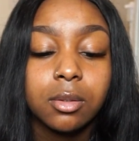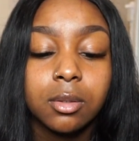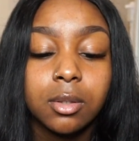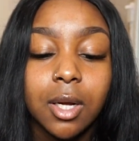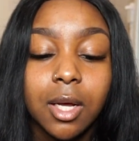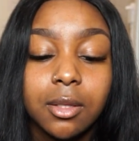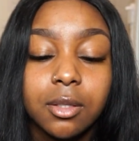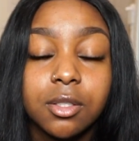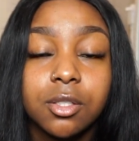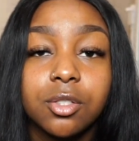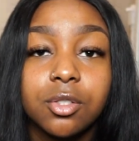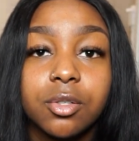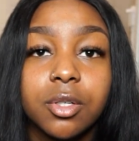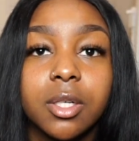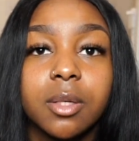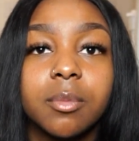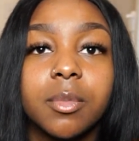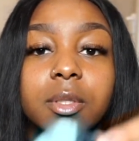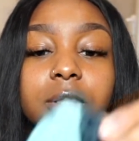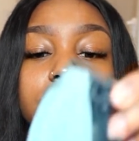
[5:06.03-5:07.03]
Not the
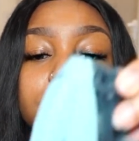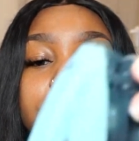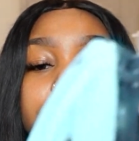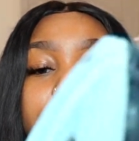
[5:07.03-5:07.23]
string, but the